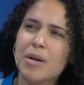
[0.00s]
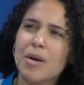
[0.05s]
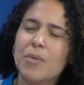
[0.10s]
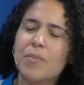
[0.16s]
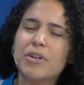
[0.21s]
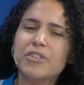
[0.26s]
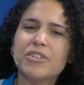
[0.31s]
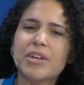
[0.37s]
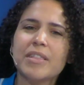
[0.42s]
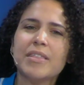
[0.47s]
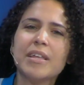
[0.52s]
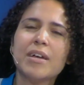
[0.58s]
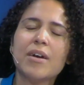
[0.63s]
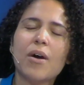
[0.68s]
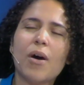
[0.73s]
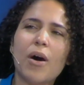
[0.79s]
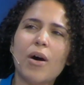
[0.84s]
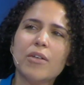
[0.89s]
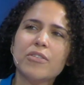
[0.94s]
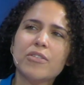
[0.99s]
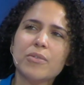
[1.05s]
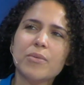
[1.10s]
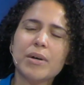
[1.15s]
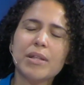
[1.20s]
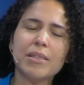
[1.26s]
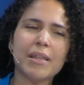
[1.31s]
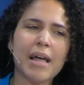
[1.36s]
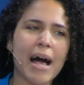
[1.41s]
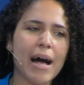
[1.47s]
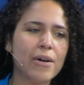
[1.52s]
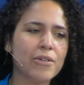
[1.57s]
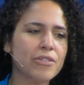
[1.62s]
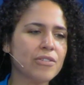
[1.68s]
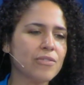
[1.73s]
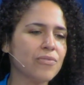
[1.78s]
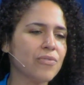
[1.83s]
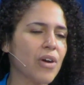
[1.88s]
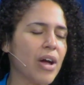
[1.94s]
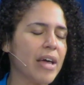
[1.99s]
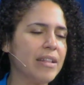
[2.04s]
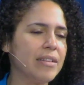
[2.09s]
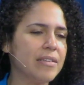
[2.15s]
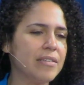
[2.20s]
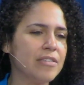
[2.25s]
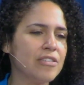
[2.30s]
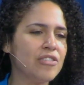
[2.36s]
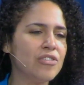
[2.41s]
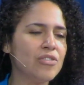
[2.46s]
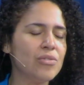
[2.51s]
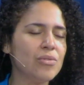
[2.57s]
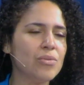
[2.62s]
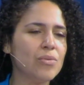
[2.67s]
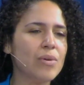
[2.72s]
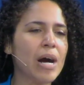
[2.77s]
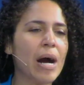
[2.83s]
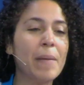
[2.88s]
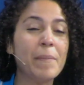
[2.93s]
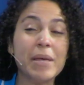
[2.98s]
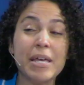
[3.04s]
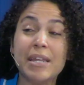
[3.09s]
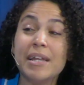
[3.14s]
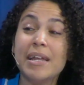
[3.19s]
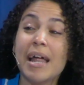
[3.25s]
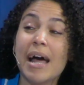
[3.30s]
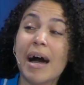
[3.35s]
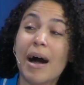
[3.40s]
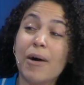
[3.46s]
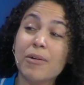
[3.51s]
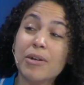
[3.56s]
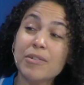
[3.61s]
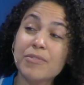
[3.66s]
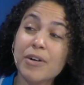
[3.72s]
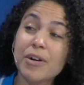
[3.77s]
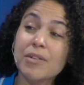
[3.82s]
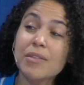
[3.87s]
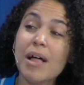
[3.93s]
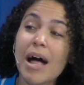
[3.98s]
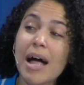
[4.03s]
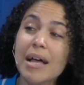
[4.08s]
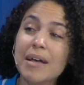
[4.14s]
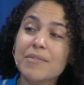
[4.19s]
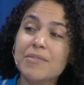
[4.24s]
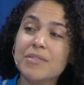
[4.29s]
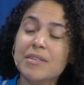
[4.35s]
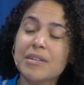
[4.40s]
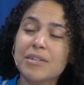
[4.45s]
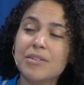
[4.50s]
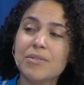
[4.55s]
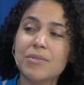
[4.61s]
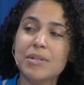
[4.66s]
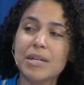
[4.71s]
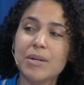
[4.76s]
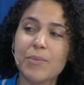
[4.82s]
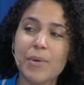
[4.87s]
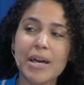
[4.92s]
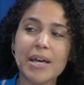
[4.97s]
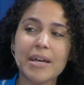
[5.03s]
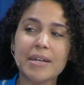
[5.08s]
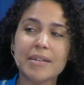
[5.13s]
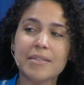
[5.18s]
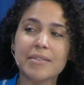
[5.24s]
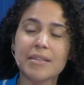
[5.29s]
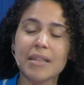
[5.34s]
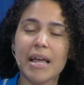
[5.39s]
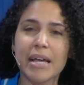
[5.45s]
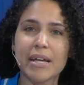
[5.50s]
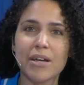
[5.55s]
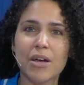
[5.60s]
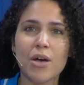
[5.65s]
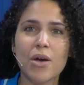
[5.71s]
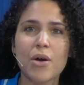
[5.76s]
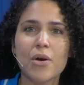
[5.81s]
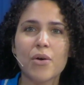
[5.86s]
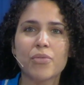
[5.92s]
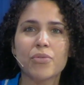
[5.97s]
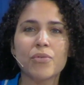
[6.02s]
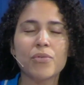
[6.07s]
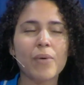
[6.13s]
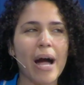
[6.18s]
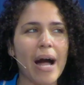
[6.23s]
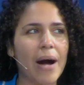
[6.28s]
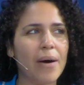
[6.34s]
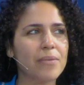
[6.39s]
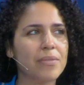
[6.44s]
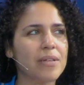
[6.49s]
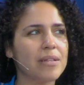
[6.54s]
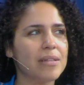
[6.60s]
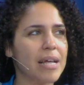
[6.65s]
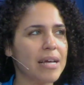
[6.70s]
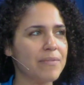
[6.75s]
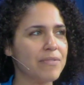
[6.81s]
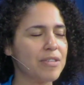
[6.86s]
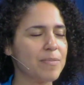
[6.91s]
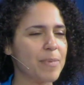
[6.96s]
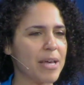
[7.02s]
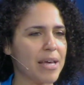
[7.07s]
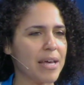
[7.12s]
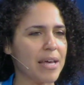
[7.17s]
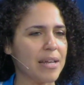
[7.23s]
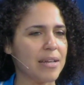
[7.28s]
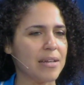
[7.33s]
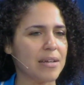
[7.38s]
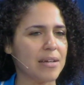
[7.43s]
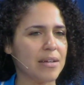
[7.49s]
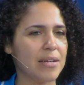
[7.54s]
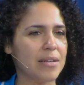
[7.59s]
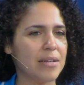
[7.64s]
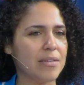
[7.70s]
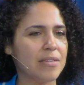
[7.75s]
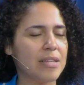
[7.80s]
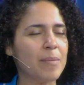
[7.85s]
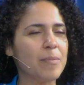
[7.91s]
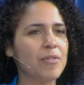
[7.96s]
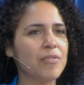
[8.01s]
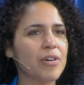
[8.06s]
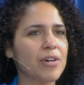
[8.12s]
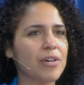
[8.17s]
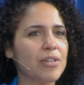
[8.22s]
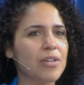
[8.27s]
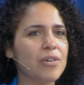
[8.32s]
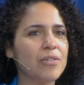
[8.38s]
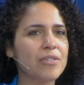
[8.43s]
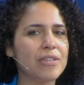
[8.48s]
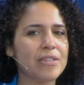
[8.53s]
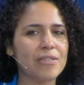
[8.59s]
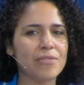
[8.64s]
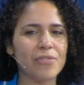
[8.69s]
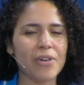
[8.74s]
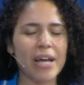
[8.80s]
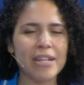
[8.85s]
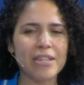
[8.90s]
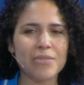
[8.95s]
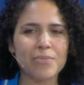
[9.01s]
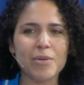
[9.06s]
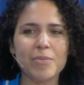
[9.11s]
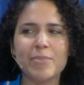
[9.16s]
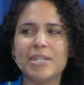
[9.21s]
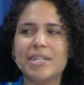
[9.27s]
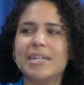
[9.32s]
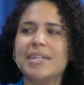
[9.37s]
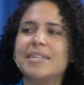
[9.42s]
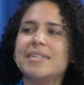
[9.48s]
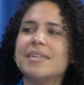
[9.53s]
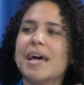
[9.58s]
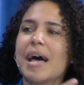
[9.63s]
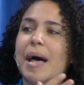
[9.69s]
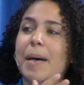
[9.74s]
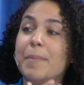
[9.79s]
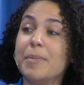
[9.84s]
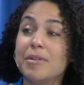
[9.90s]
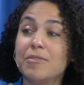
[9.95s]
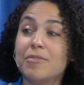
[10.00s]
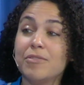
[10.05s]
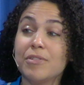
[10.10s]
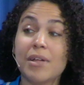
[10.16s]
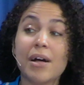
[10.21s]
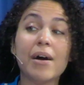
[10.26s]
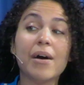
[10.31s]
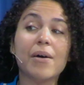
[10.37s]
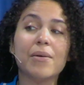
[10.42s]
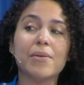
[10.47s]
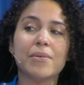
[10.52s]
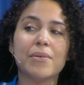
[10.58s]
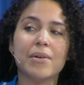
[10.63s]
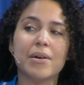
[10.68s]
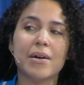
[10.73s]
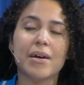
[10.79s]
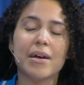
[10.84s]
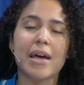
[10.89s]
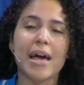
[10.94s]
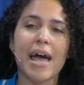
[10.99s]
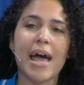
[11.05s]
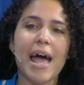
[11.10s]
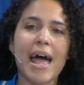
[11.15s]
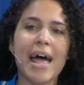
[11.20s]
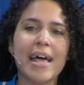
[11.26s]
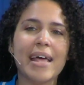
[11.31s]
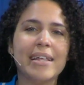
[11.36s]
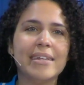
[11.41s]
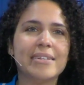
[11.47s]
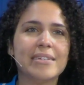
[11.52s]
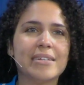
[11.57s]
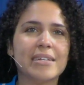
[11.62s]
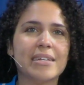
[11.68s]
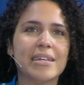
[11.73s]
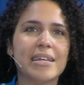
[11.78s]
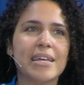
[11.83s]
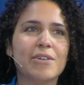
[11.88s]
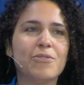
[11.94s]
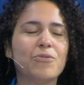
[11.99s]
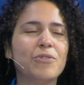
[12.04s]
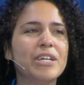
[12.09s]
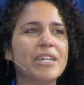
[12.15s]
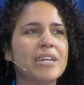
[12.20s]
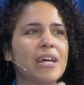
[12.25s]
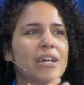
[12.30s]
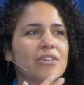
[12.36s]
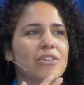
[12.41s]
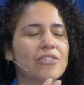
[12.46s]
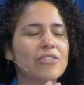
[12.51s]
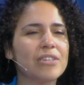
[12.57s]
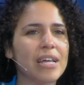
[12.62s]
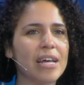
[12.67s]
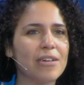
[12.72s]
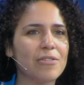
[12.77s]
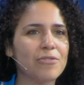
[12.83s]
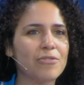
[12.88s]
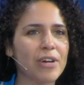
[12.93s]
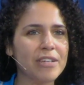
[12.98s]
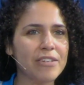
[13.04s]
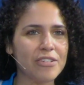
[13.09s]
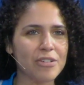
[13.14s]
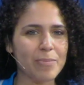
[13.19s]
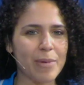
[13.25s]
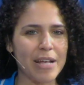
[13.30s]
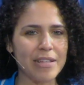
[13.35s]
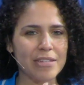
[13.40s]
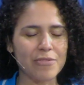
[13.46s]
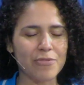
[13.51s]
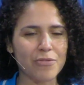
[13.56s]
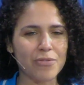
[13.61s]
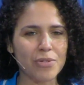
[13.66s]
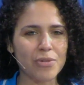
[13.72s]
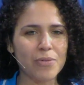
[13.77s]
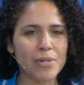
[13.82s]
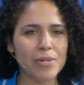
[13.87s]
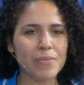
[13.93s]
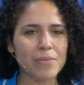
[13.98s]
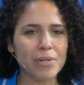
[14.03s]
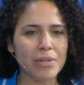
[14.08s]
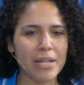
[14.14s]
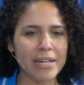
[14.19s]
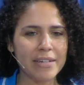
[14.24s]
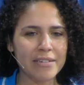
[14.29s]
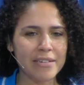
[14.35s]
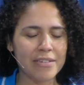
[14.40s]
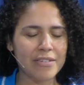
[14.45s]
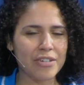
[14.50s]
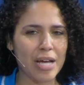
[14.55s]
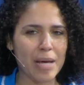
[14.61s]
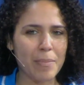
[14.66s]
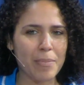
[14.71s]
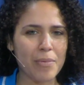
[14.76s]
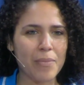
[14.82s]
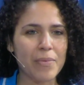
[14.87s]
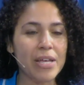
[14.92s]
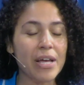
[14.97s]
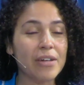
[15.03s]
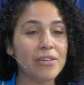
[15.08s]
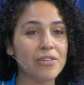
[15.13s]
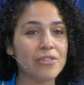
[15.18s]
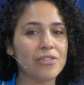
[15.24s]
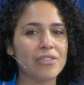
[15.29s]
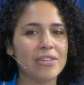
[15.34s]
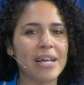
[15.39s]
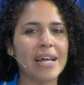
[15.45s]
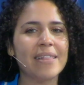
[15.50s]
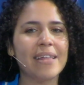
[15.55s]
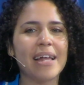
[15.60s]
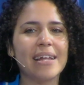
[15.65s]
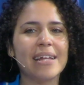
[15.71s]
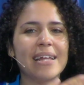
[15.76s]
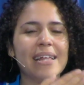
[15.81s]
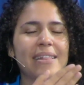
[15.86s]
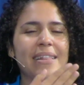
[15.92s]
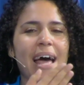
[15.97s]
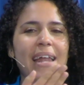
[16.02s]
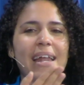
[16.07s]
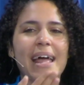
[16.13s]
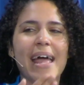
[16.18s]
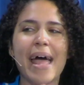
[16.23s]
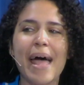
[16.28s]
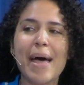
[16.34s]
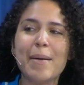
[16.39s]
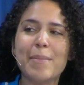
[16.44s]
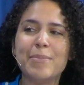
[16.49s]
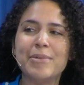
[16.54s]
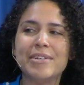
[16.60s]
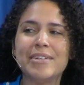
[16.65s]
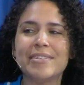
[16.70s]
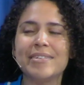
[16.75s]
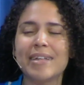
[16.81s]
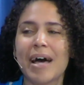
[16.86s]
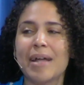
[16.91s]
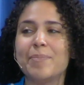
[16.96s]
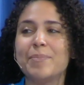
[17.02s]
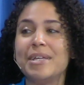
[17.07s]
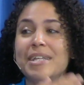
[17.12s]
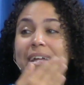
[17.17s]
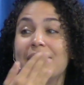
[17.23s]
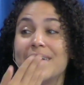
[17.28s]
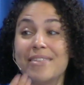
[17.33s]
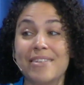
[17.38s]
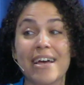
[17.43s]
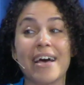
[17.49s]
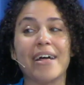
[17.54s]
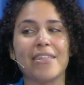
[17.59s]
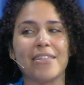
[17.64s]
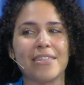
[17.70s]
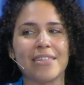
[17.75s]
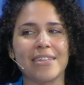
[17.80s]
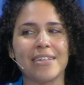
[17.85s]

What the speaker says: which I think also allows friends to come in and out of our lives in unique ways. Like throughout the lifespan, some of our closest friends will begin to ebb and flow. And if we can understand friendship as a fluid relationship, we understand that that ebb does not mean a death.